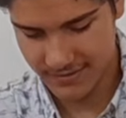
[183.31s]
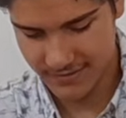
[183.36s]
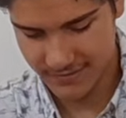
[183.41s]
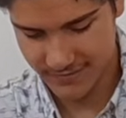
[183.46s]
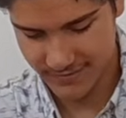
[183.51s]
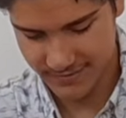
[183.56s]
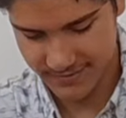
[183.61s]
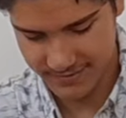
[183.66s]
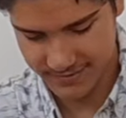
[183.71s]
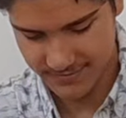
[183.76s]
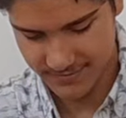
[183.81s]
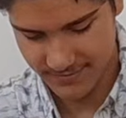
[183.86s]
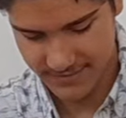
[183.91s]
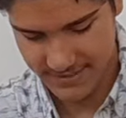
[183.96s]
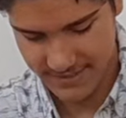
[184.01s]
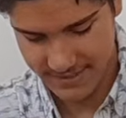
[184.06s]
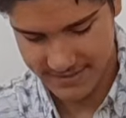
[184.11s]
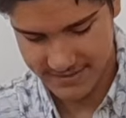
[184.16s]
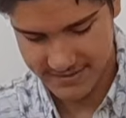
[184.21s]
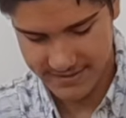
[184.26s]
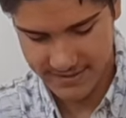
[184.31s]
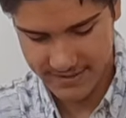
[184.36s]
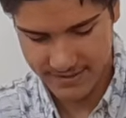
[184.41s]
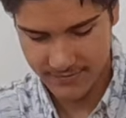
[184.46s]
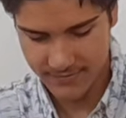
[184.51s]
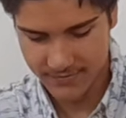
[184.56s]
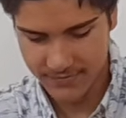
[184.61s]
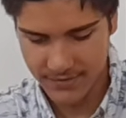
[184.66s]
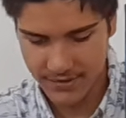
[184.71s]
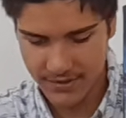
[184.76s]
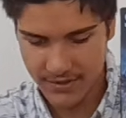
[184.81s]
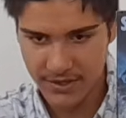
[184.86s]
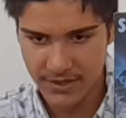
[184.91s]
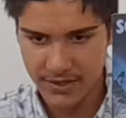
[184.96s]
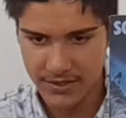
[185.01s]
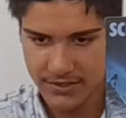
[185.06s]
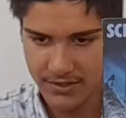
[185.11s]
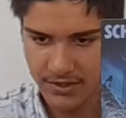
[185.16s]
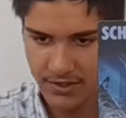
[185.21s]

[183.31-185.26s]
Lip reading: let me just swap their heads out. You